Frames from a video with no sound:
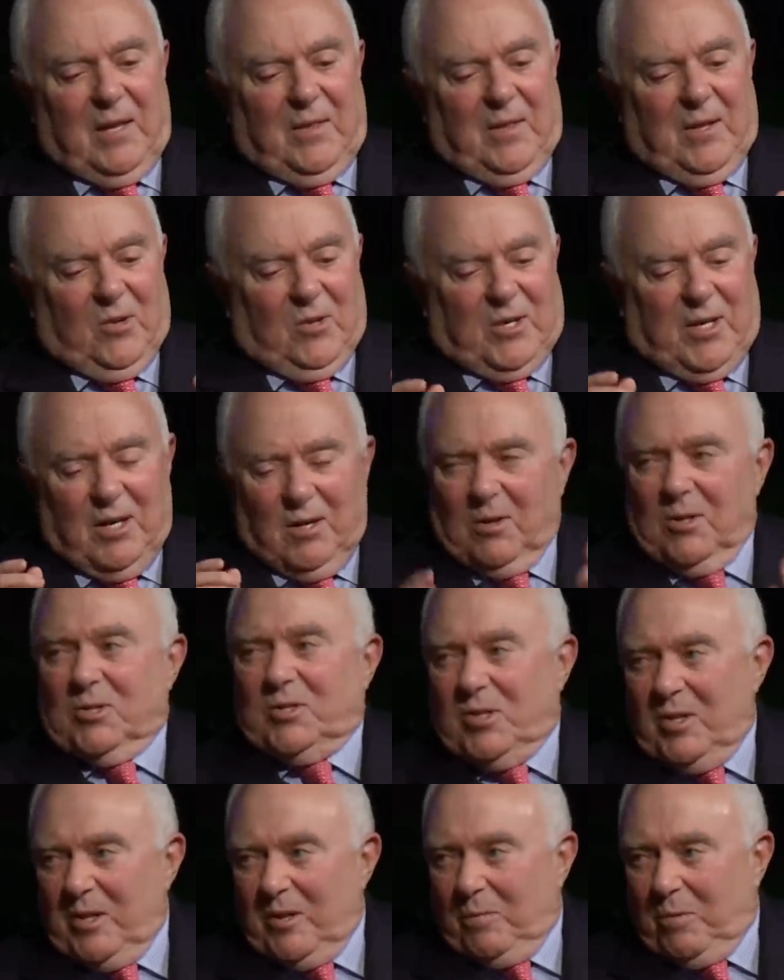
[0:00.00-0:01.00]
They'll kill
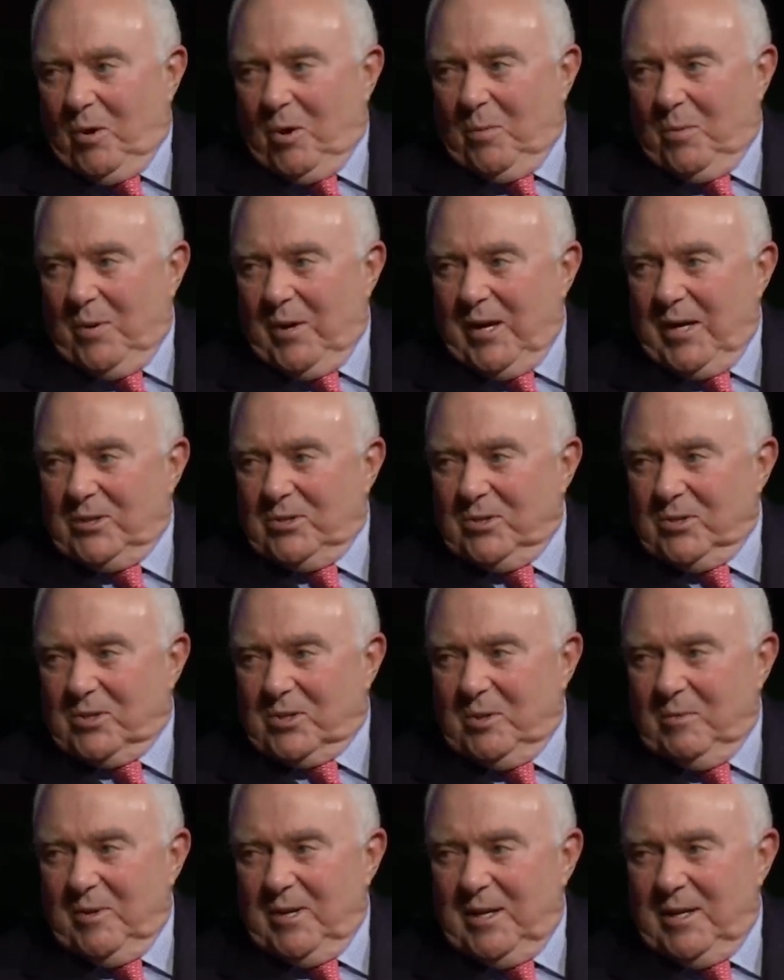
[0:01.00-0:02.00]
us in the appropriations
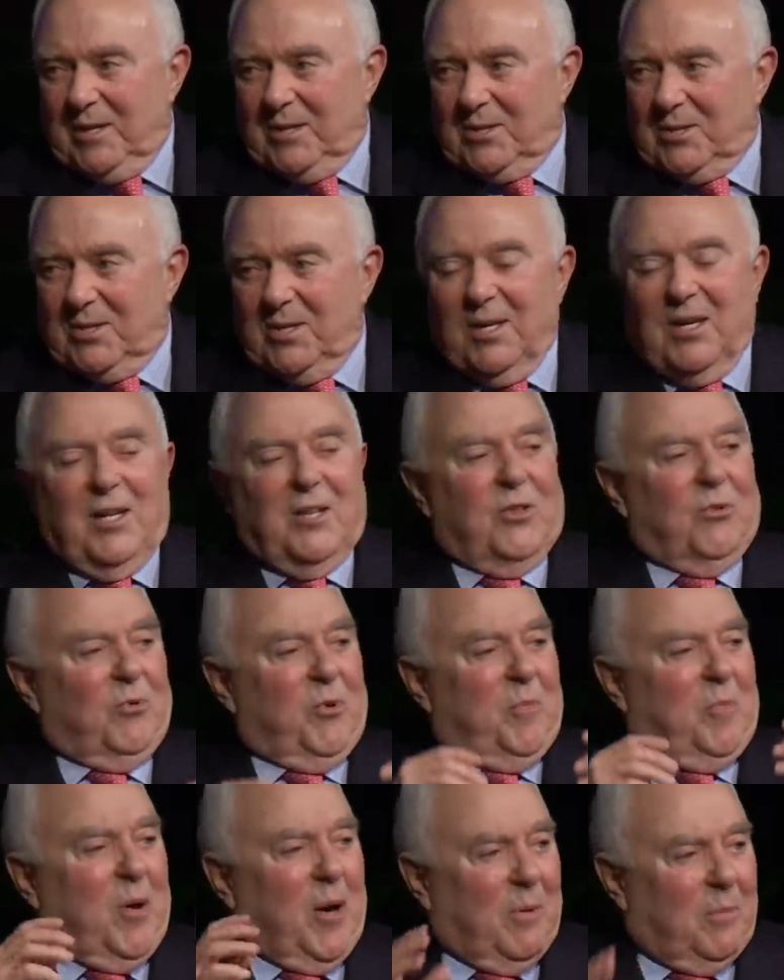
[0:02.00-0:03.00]
committees. The
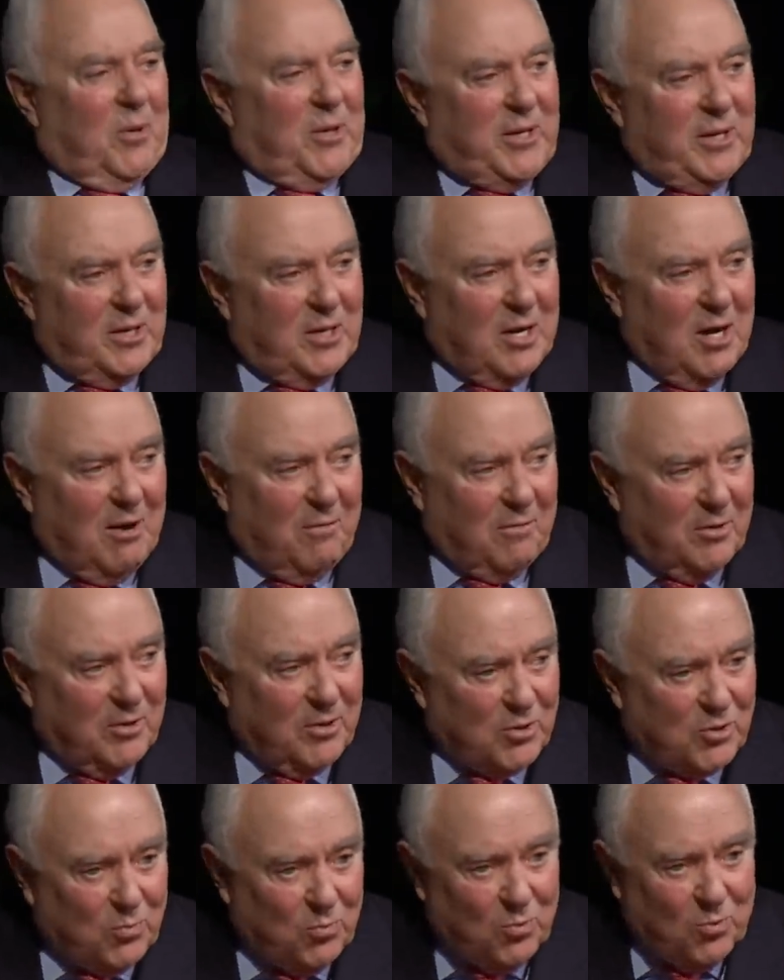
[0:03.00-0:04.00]
Republican
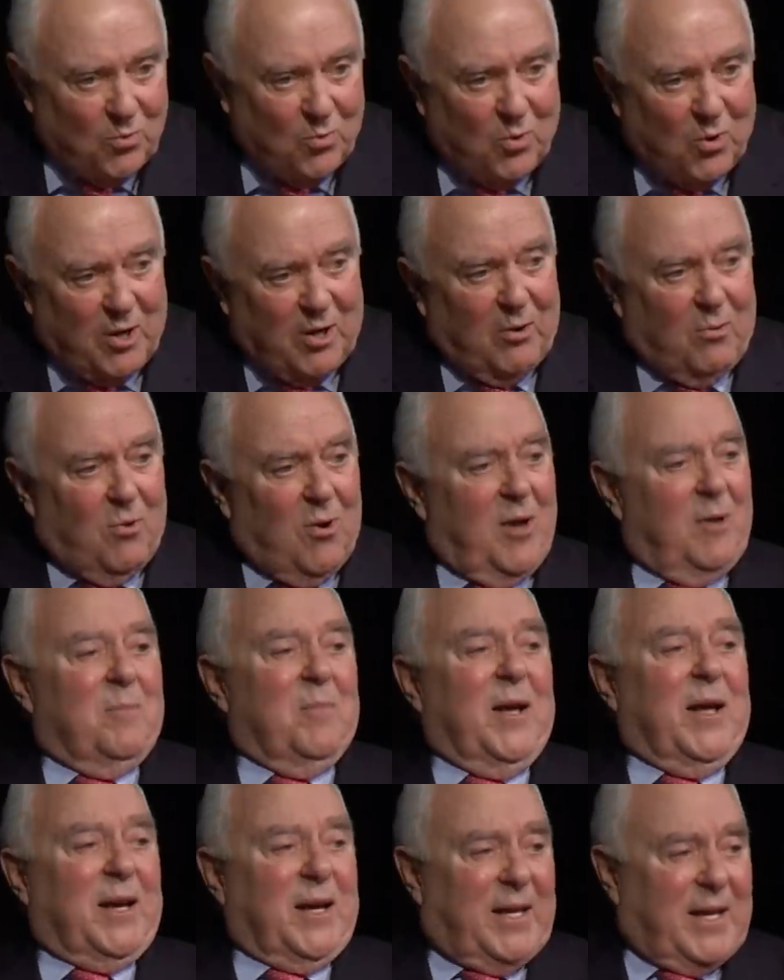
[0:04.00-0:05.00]
governors won't want to run
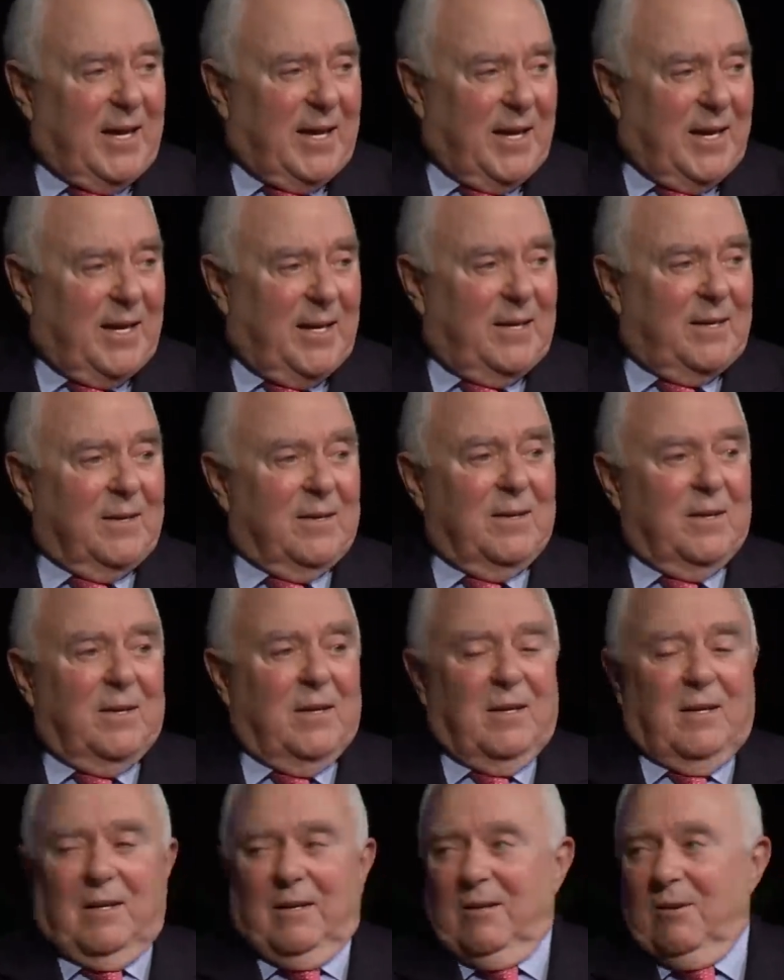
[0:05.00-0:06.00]
Medicaid,
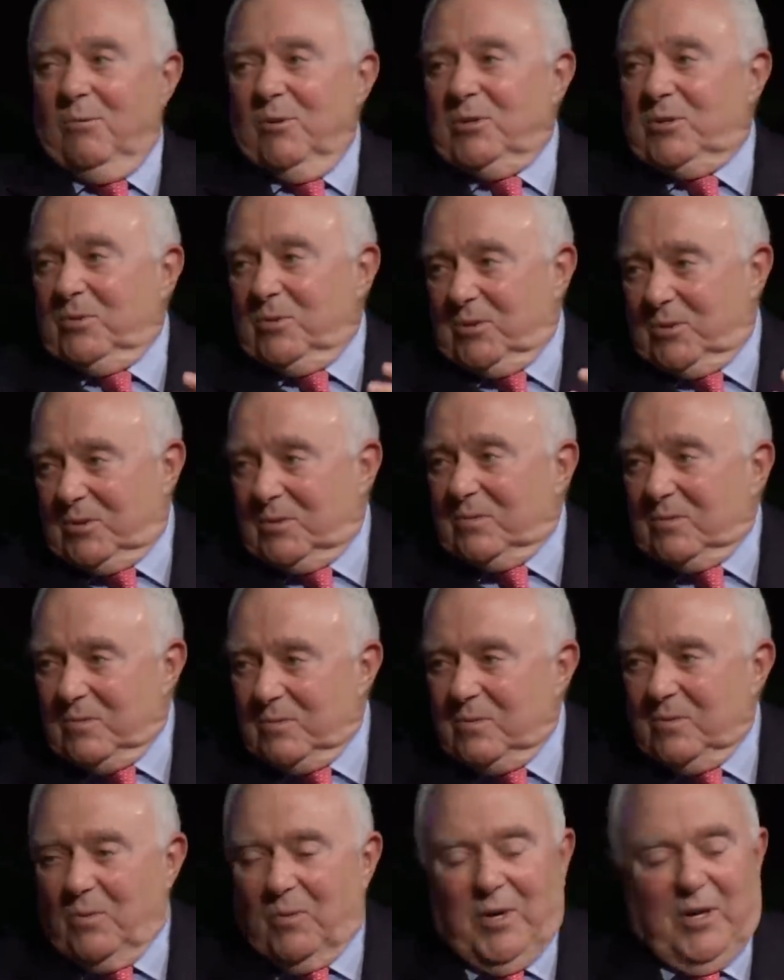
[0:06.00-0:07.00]
uh, which was
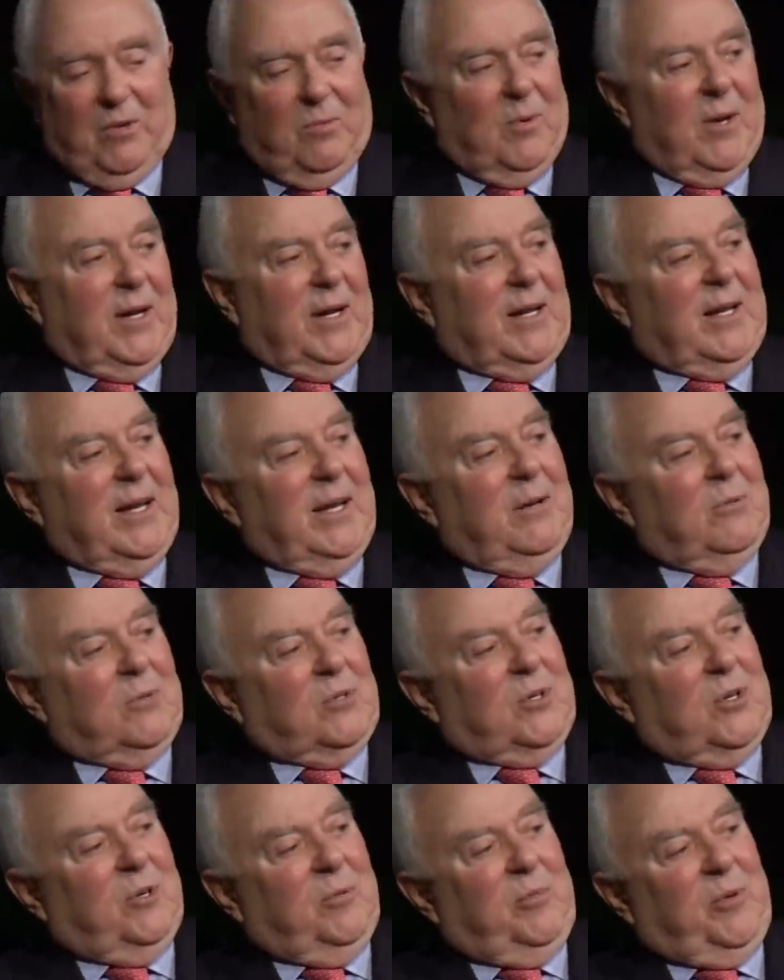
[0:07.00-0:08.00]
the way the Medicaid was
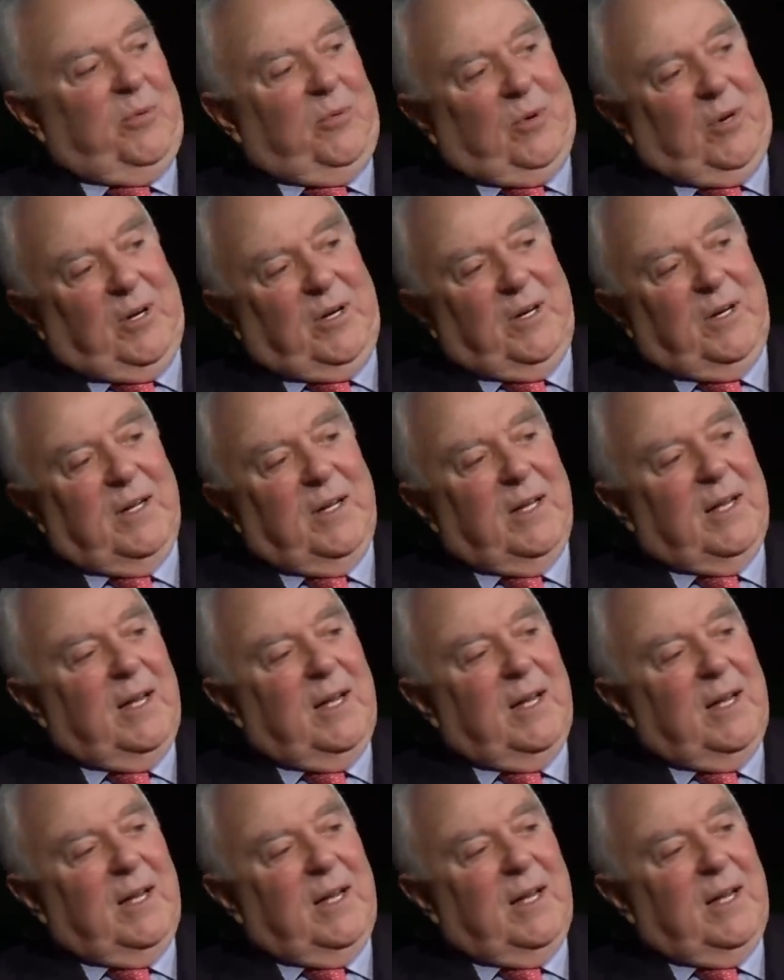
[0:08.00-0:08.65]
going to be run.